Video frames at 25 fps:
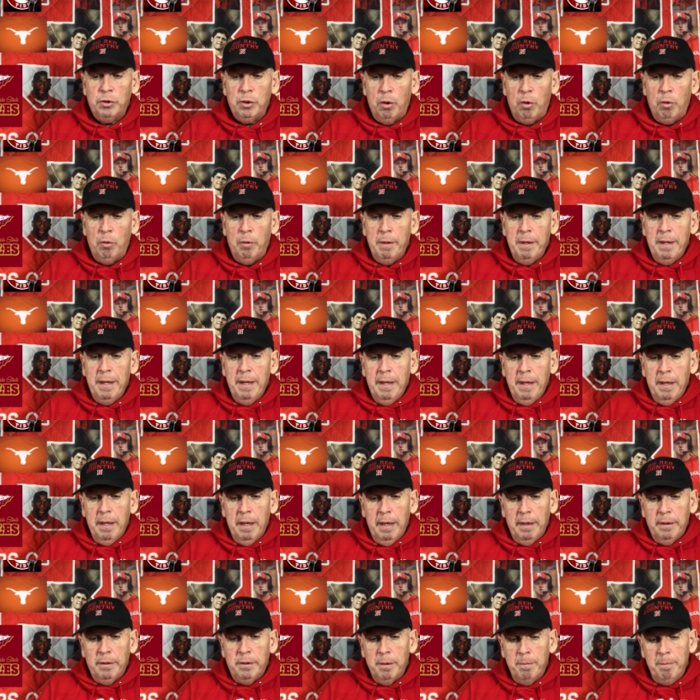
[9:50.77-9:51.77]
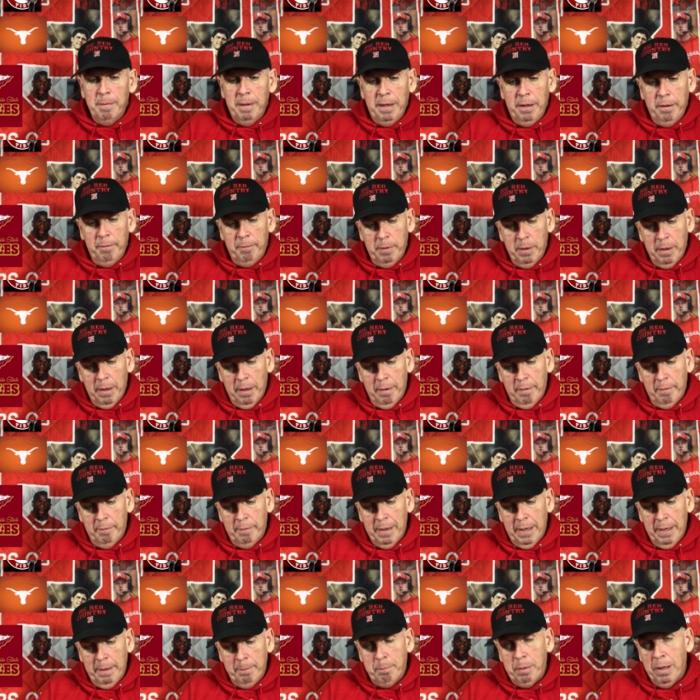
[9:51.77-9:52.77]
So to me, if you have
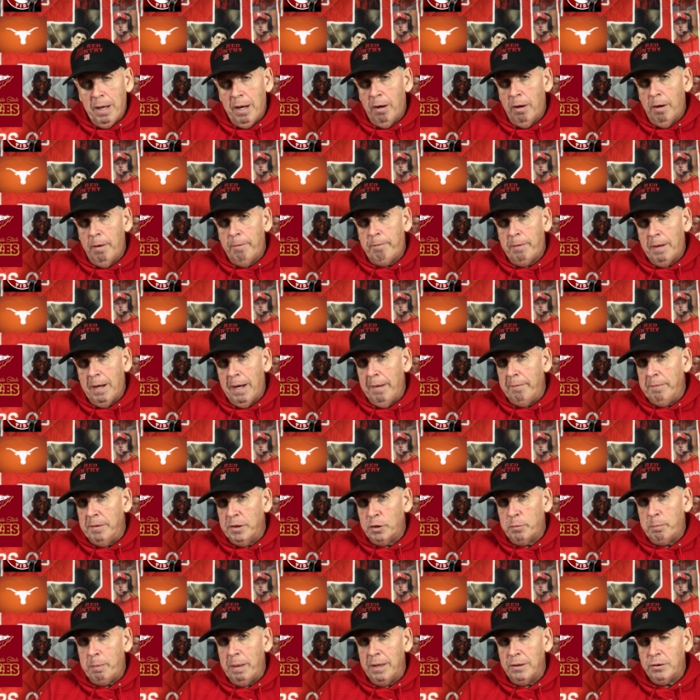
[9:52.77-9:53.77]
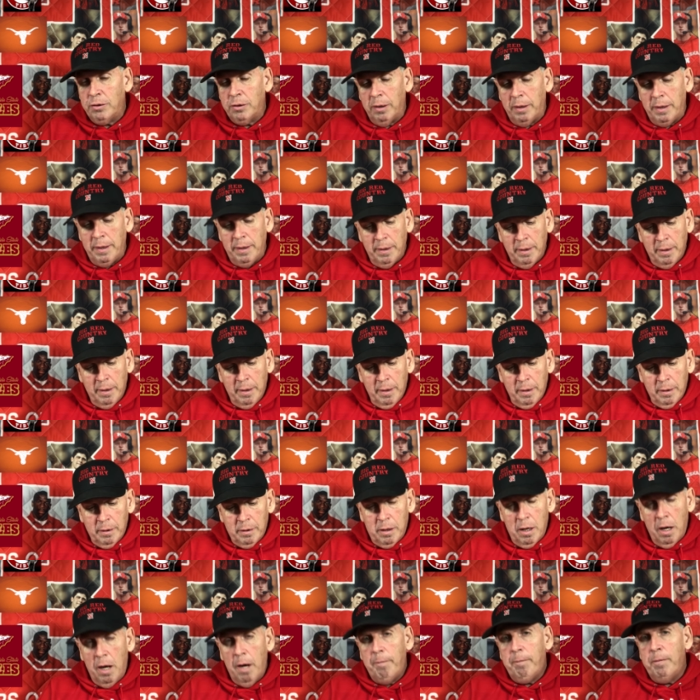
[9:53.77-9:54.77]
a Power Five, especially
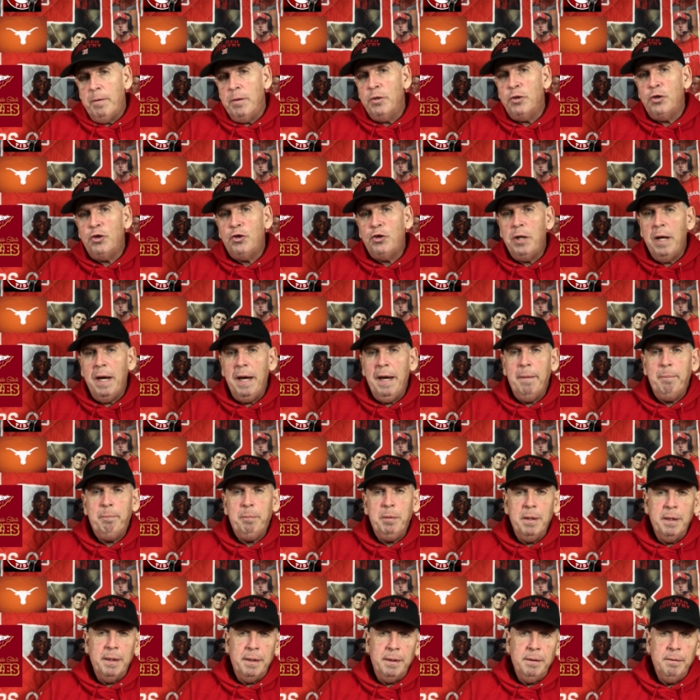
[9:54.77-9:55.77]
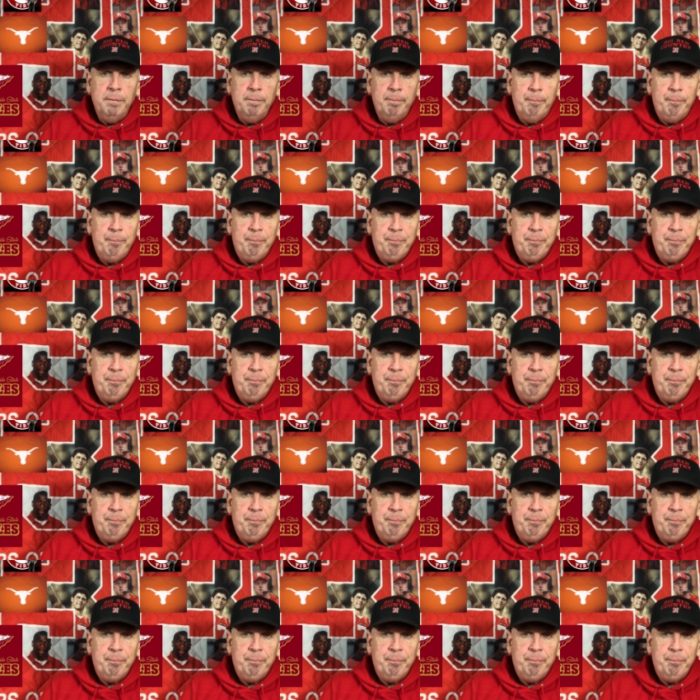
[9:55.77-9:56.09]
conference champion,